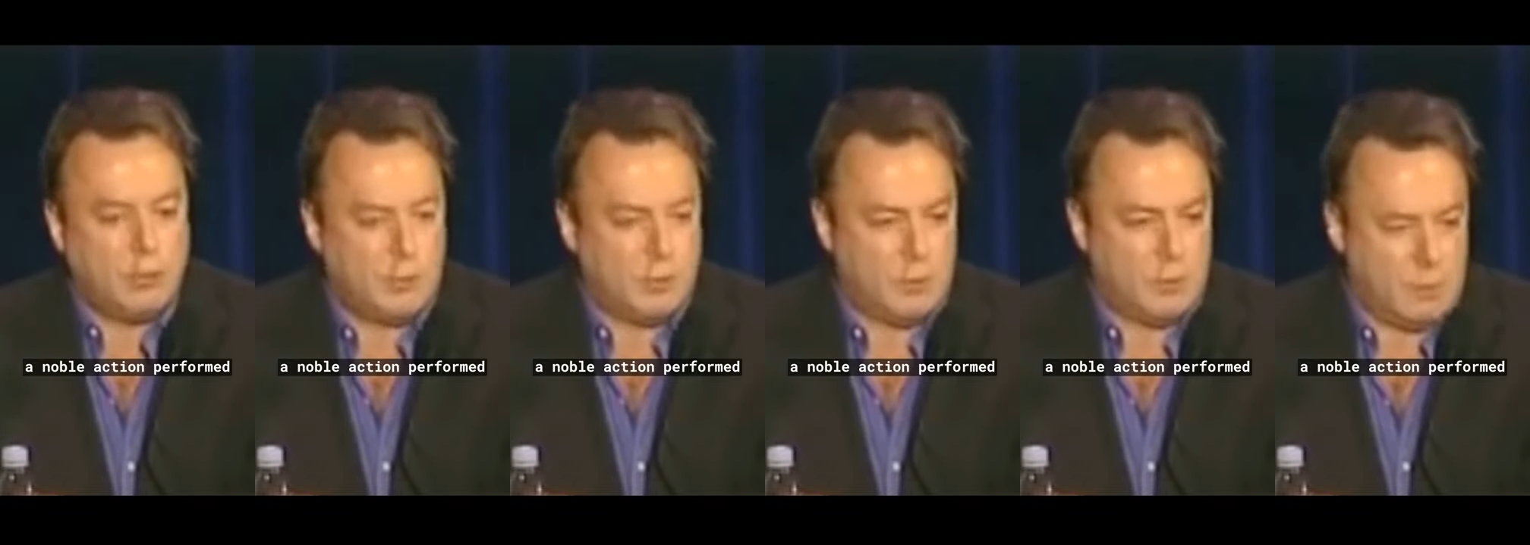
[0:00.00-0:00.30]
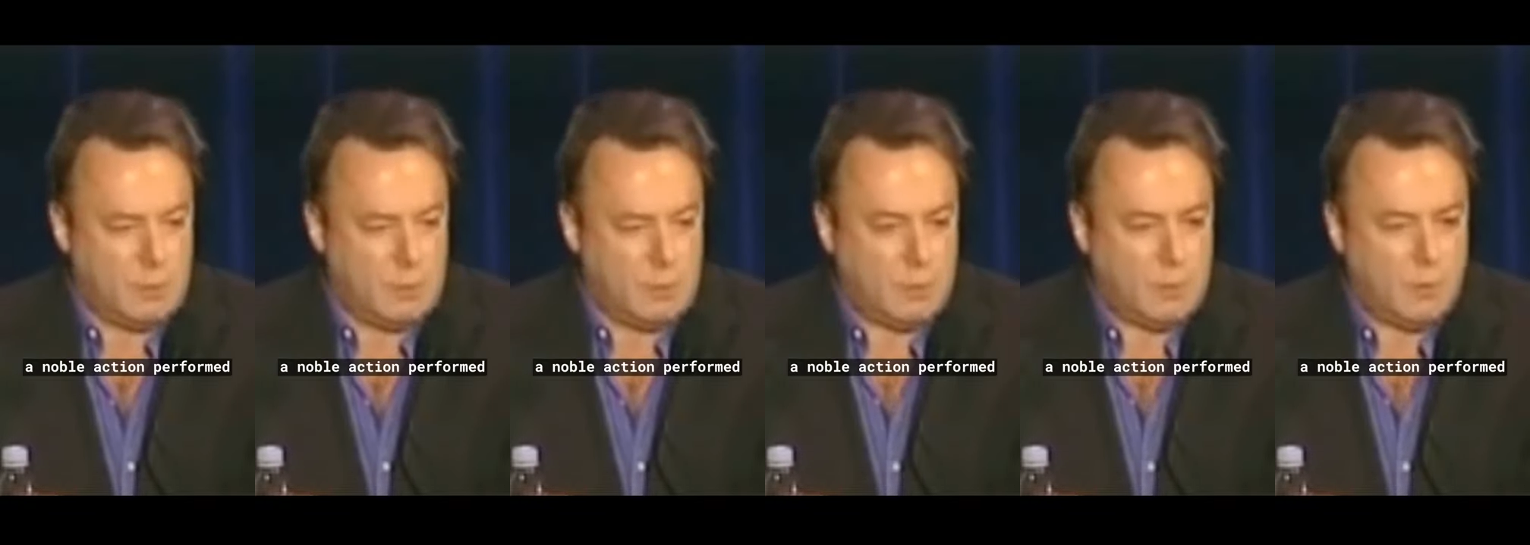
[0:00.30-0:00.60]

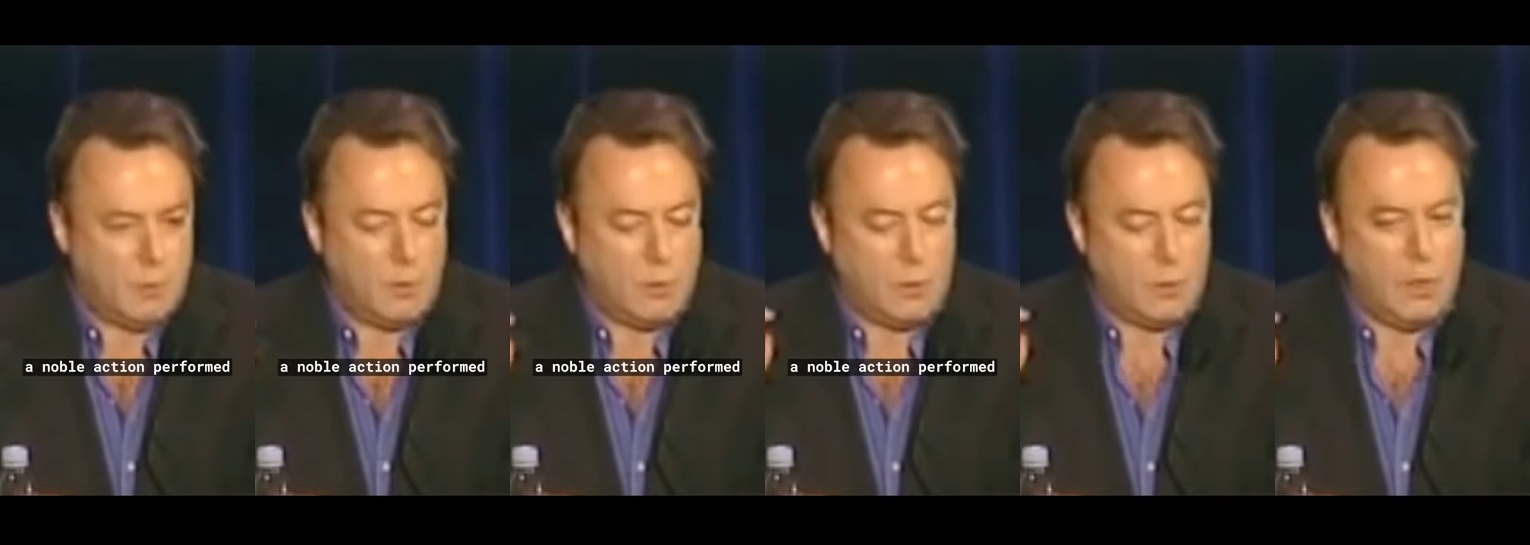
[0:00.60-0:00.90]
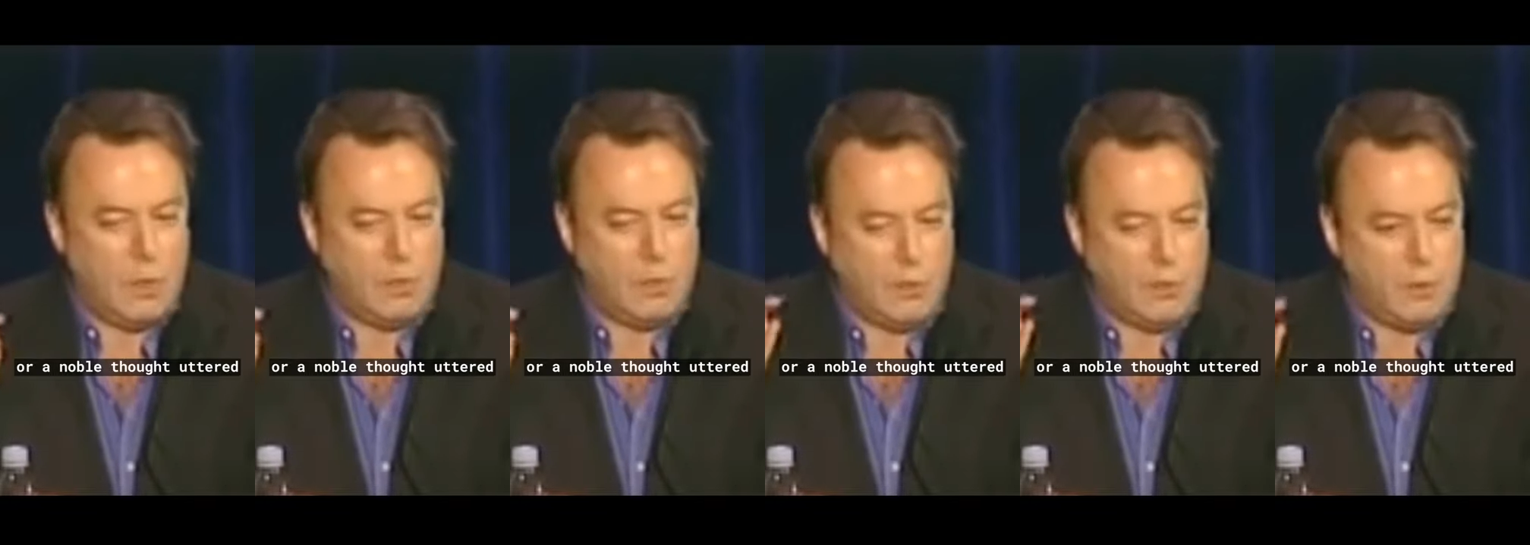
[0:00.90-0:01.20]
performed
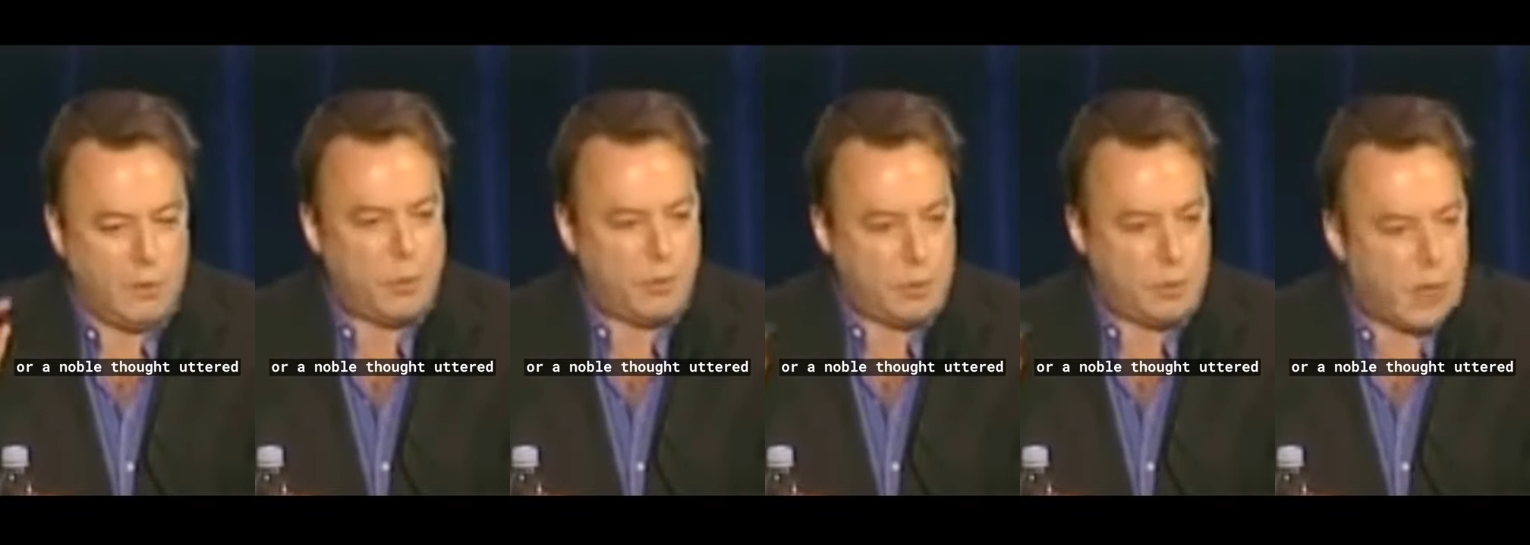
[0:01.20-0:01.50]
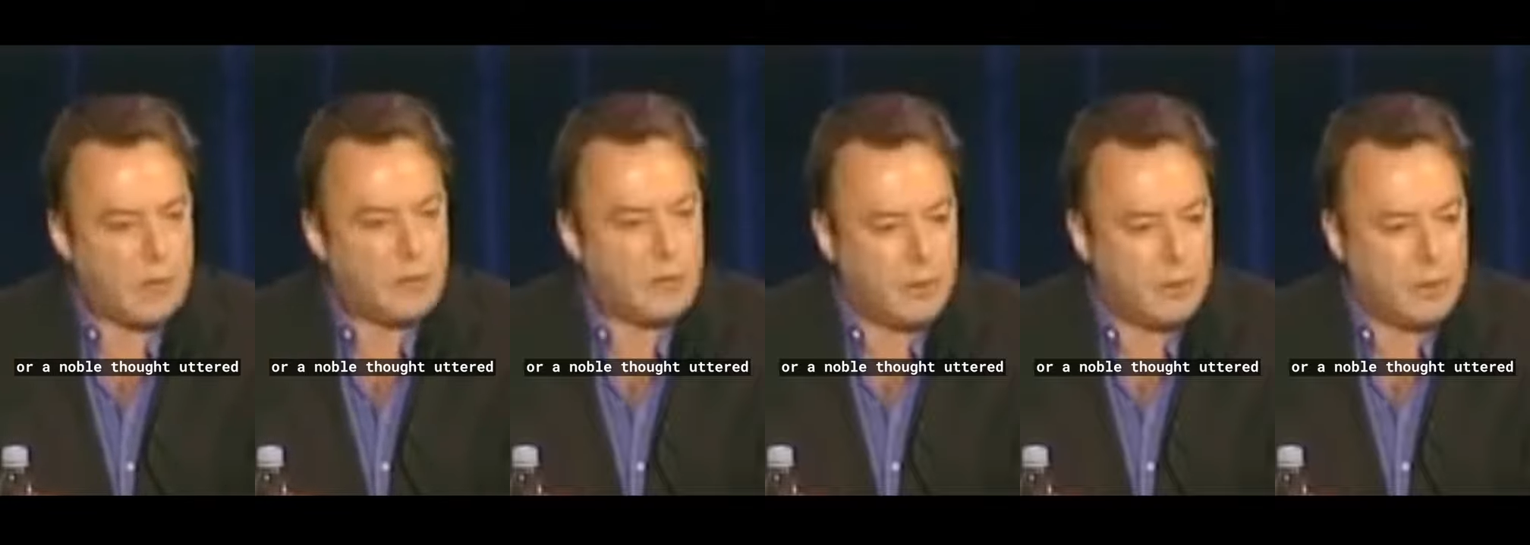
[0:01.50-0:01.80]
or a noble
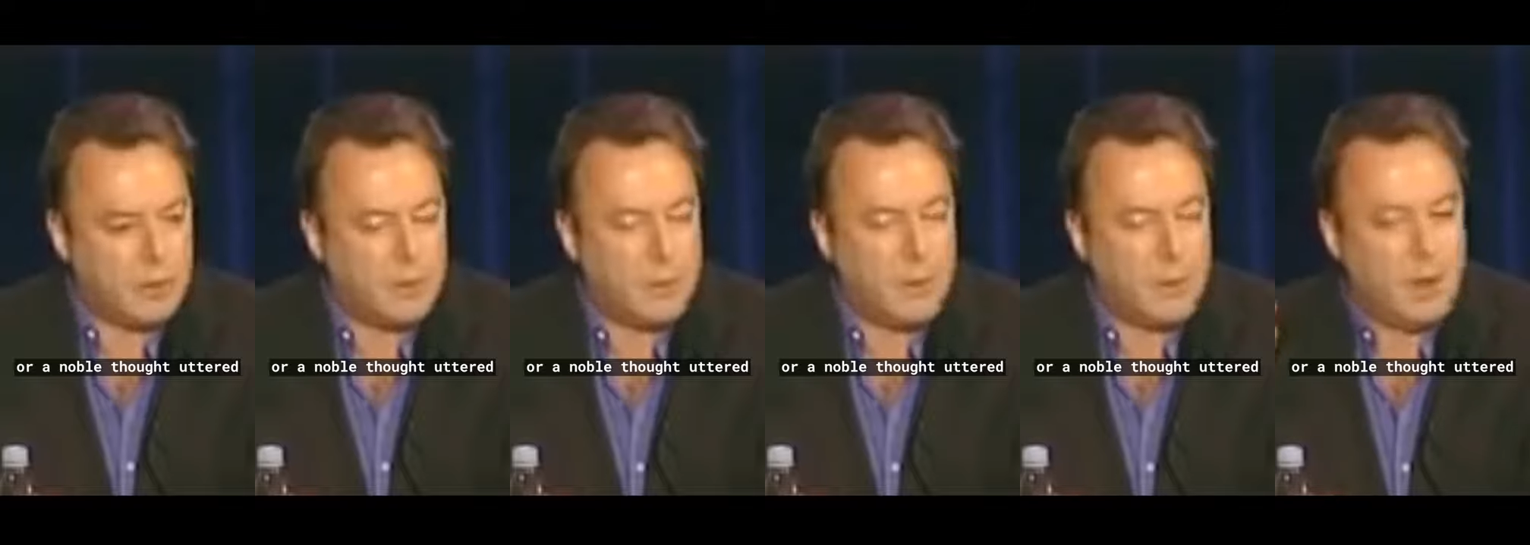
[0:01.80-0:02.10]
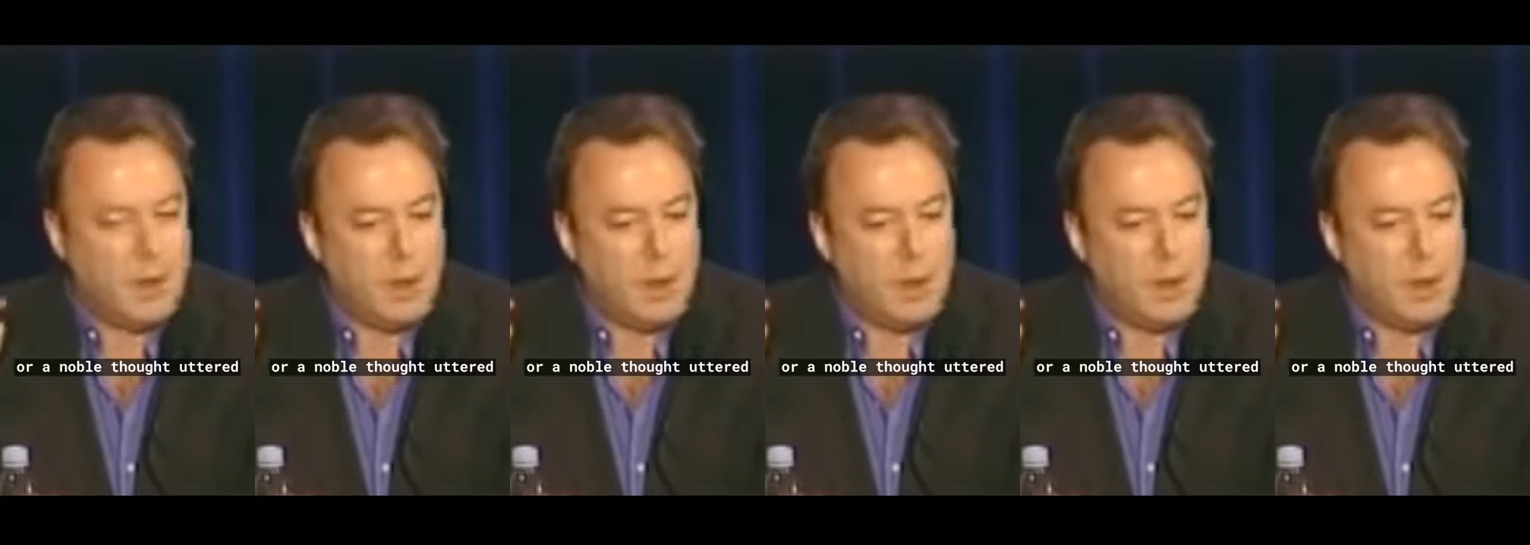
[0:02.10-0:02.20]
thought uttered